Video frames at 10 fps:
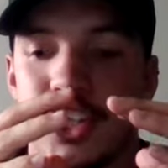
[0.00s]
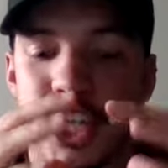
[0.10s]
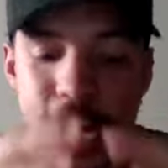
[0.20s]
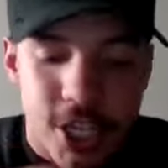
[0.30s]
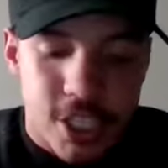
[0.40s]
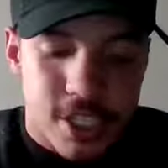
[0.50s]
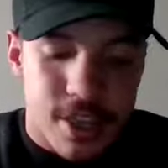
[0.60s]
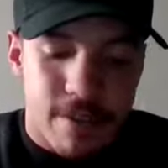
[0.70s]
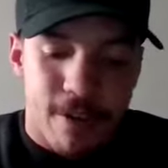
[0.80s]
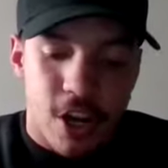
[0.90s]
changes
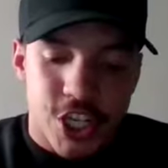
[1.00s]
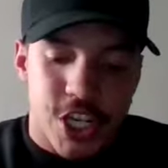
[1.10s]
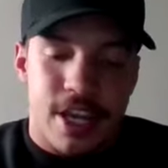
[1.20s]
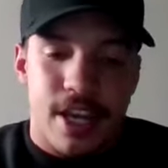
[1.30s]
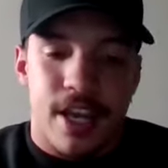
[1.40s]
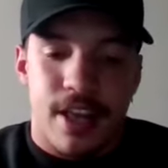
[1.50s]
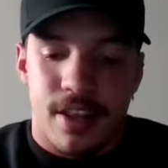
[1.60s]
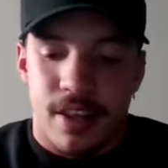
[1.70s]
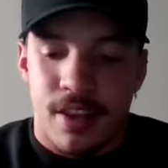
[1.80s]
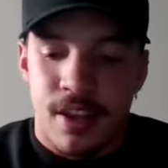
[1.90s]
the functioning
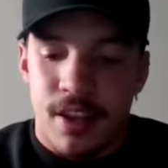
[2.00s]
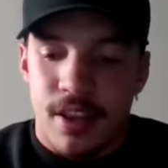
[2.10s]
in